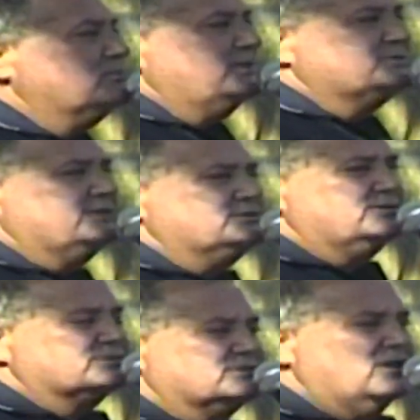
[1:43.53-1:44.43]
and my
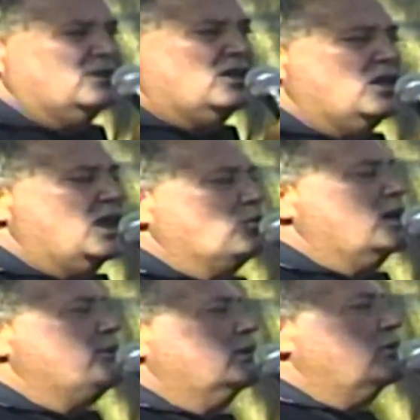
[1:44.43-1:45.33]
sisters. And
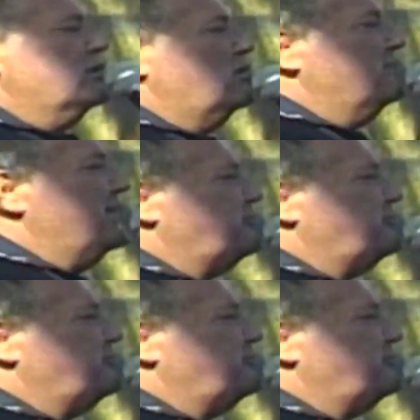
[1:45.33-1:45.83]
where we learned a lot of our